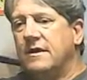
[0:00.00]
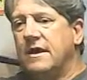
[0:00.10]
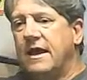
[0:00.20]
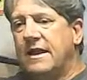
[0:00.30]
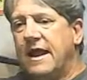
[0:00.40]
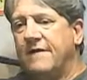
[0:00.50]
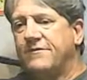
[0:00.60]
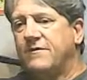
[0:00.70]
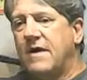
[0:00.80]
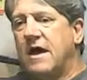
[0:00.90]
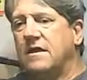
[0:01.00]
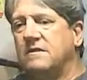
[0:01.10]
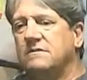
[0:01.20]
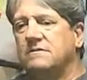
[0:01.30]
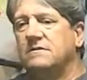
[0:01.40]
at half throttle.
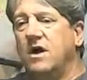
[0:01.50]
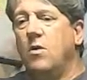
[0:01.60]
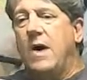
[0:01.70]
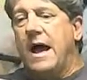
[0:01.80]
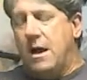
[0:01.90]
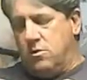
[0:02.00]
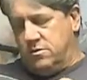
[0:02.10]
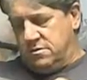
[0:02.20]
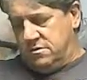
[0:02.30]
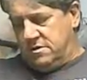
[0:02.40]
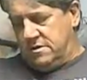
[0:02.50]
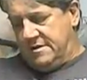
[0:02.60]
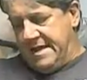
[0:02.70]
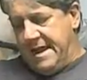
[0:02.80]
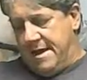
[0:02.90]
Oh wow,
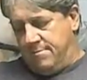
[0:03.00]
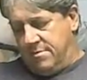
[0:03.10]
damn.